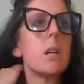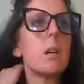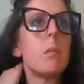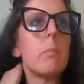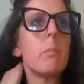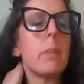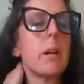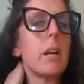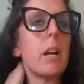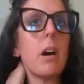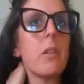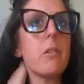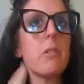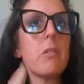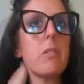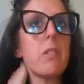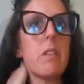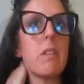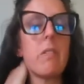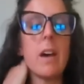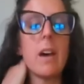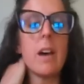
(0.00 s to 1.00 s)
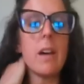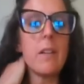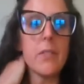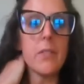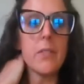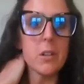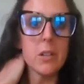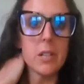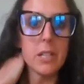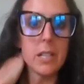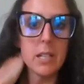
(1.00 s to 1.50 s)
But other than that,
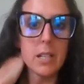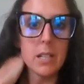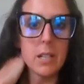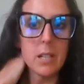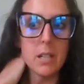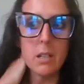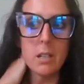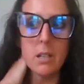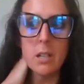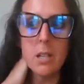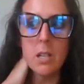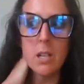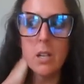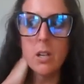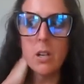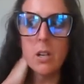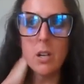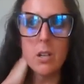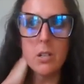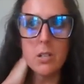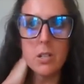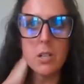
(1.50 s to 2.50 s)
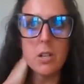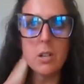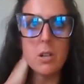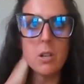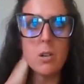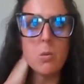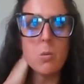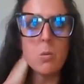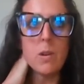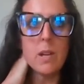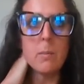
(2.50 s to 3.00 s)
they're eating
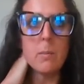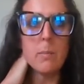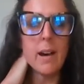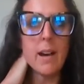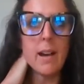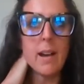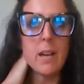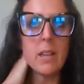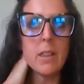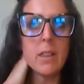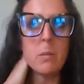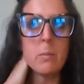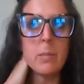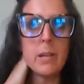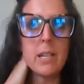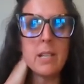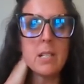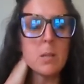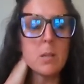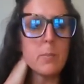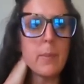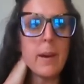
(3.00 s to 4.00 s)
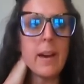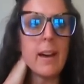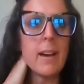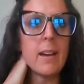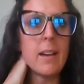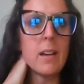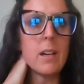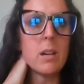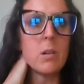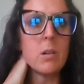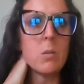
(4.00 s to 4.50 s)
Costco. We buy the biggest
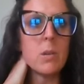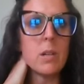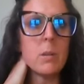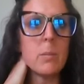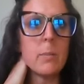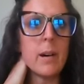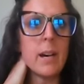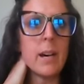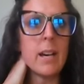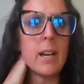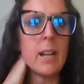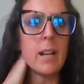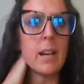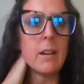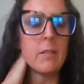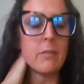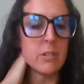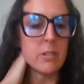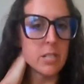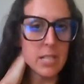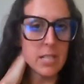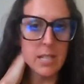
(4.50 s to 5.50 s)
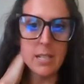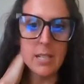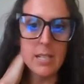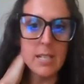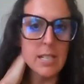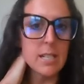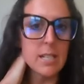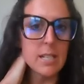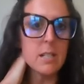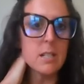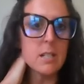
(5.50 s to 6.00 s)
bag. We buy it every 10
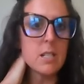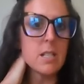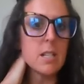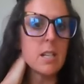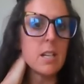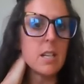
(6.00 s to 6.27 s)
days.